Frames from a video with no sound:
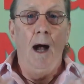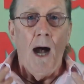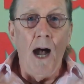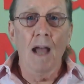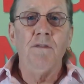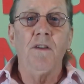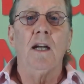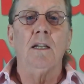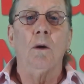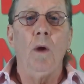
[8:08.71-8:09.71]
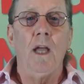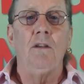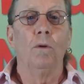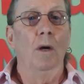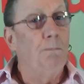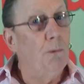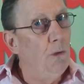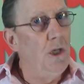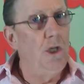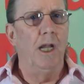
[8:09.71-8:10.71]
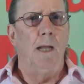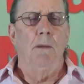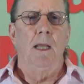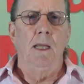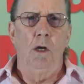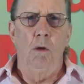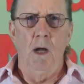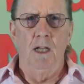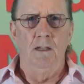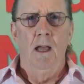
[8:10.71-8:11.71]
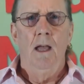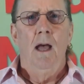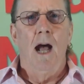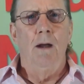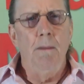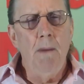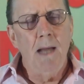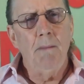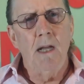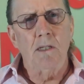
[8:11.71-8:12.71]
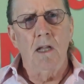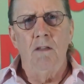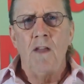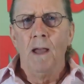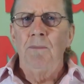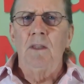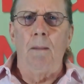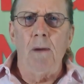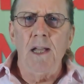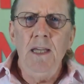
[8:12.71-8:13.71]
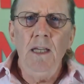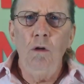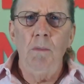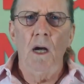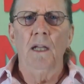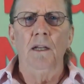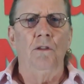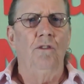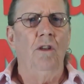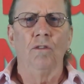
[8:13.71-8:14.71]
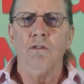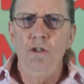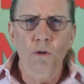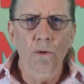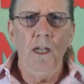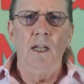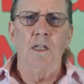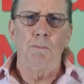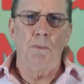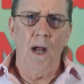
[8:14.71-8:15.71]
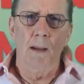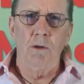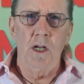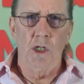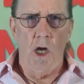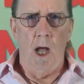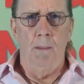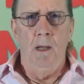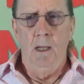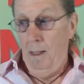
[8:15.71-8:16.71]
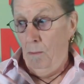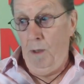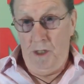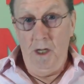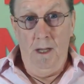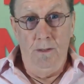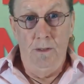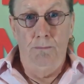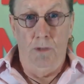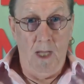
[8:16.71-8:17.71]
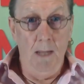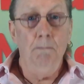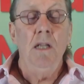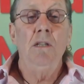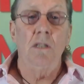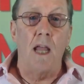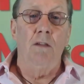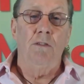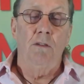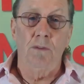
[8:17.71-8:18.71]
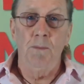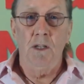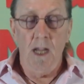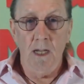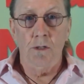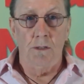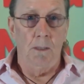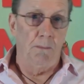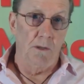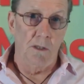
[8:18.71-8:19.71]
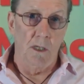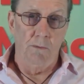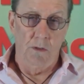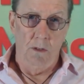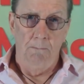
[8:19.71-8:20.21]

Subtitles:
I find a way to appreciate my ego mind. I remind myself that my ego mind is just doing its primary job, which is to keep me safe from the dangers it perceives.